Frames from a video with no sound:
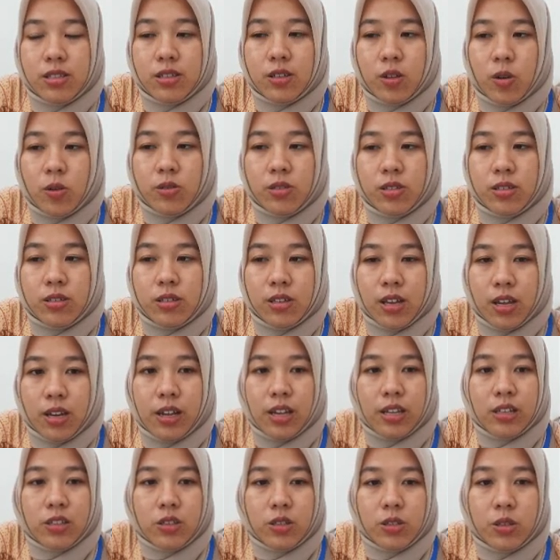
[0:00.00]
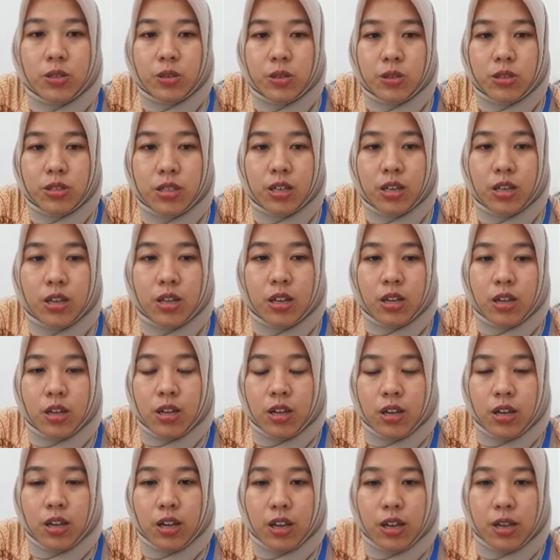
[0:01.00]
consistent attitude
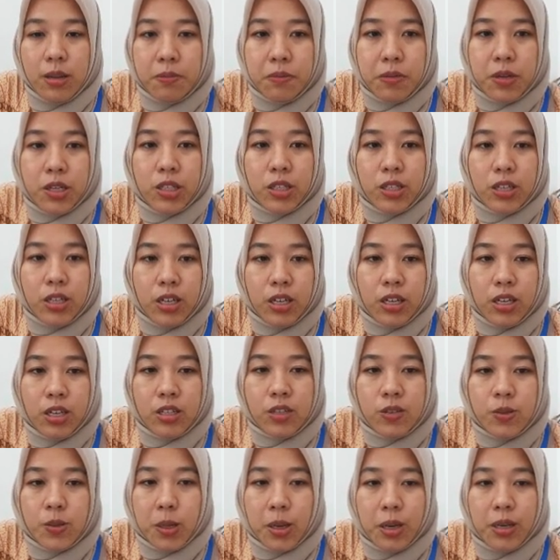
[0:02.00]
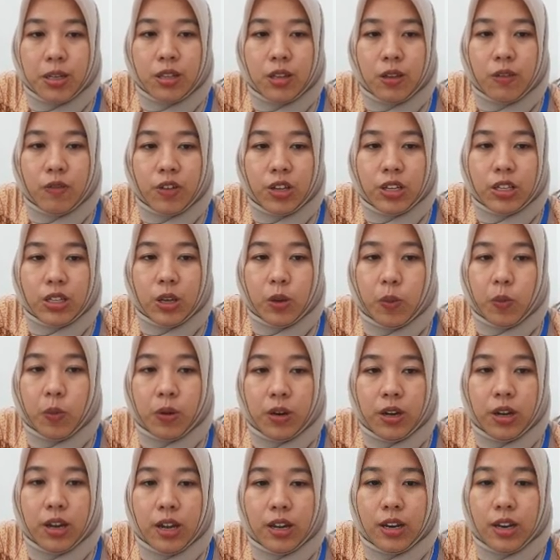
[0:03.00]
in building scientific
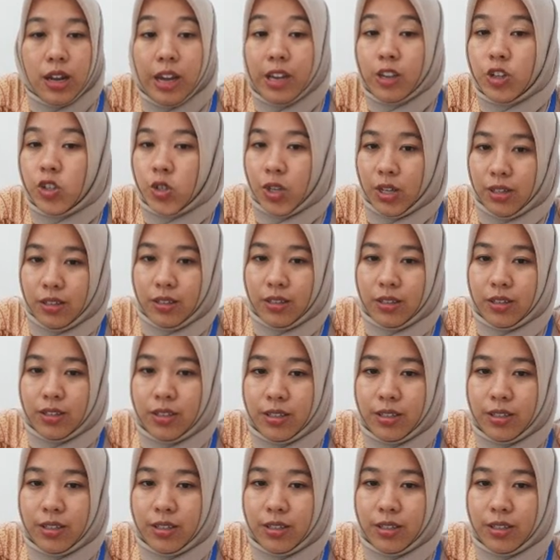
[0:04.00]
theory and action.